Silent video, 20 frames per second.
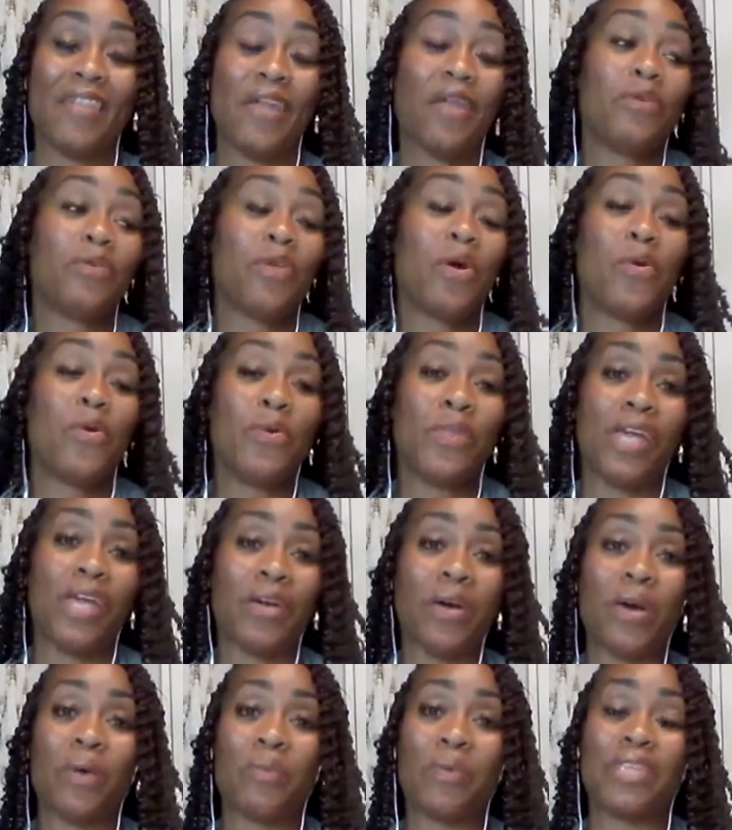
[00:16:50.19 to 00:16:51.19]
They don't know who
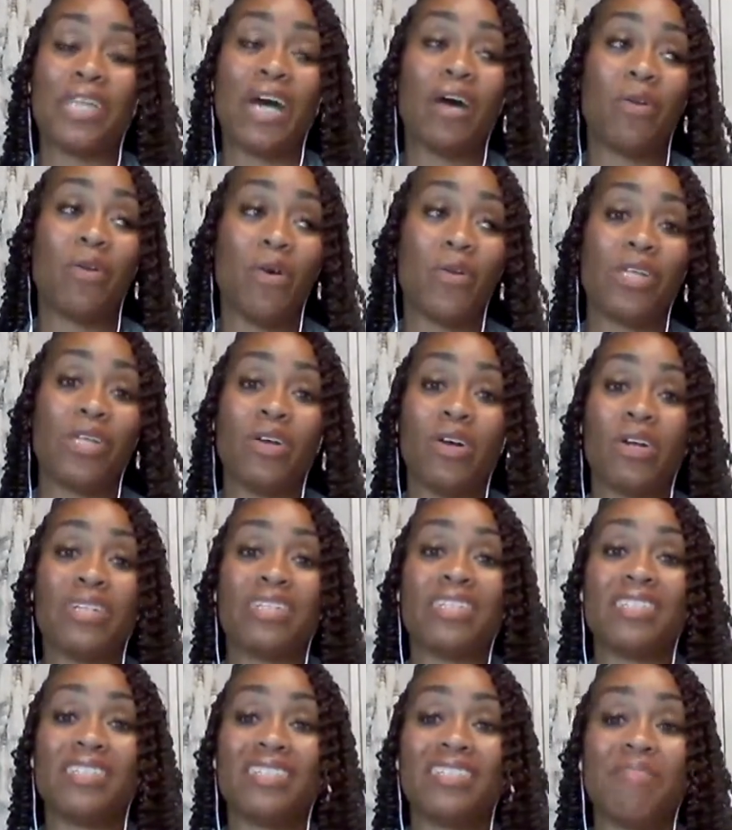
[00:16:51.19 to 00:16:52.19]
they are without holding
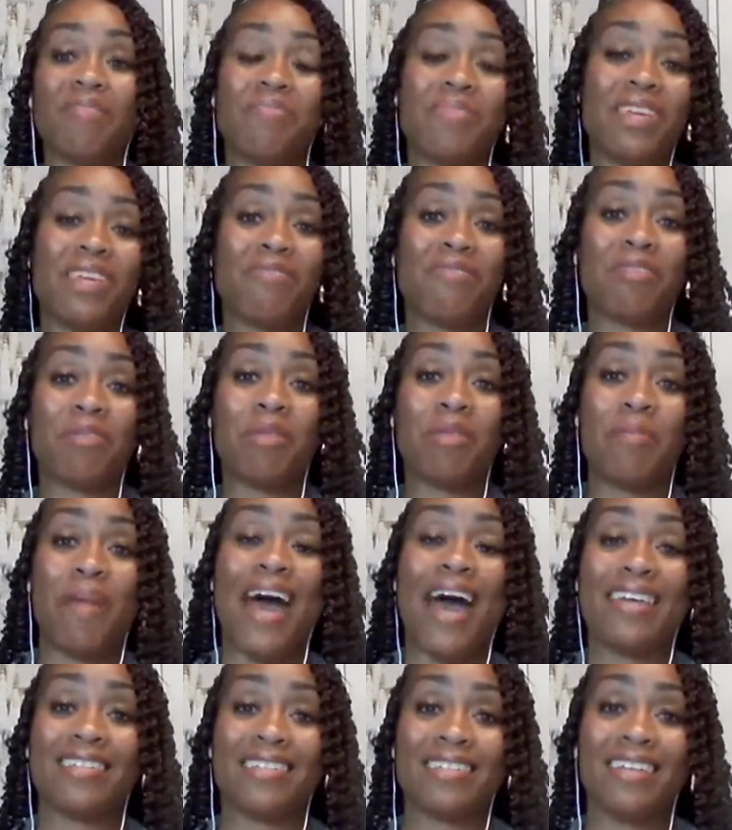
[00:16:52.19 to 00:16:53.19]
on to something from the
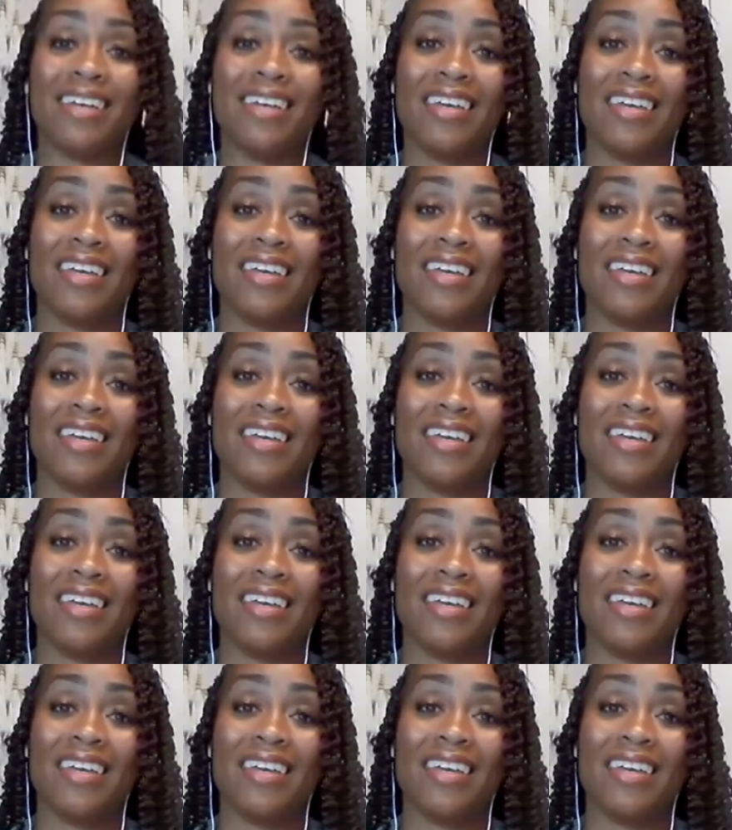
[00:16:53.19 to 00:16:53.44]
past.